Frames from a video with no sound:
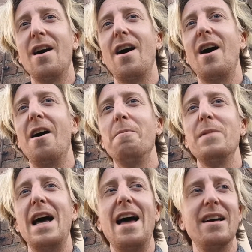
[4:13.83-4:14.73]

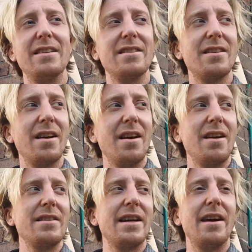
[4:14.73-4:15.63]
And
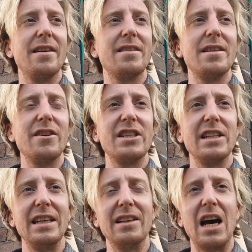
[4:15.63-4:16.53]
yeah,
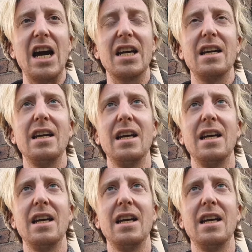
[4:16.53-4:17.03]
seriously, like